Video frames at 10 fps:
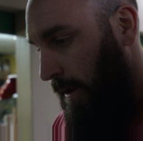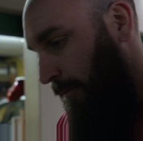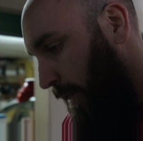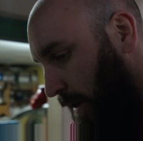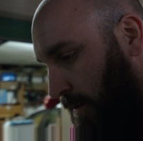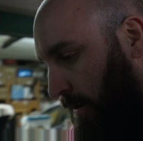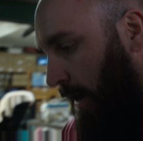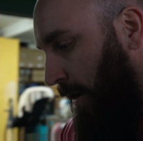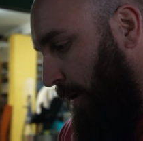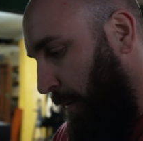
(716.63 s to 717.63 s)
Everything is
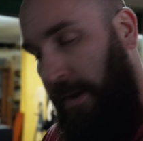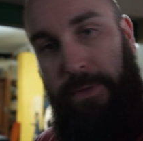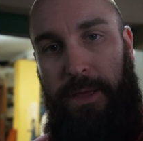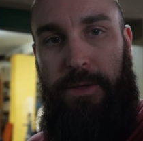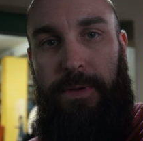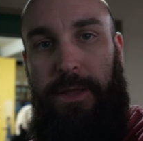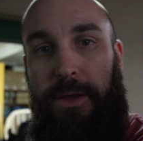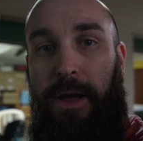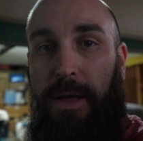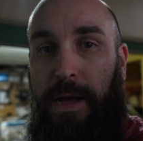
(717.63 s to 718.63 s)
tied up, everything is ready to
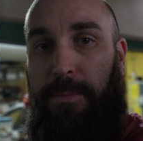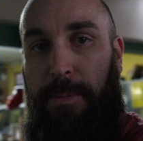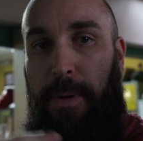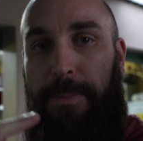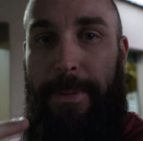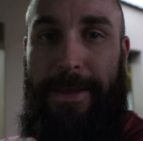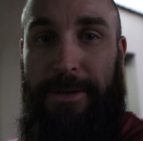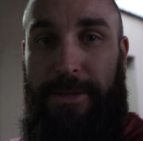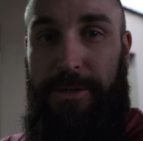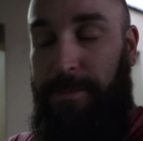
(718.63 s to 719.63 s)
go. I'm going to pop it back
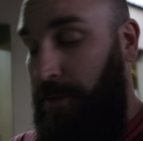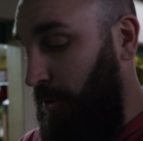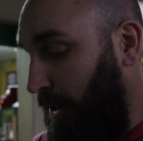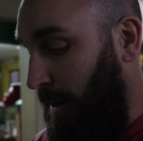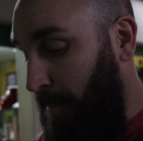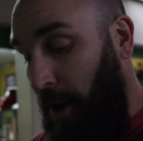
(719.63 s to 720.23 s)
into the Jimny, start it up, and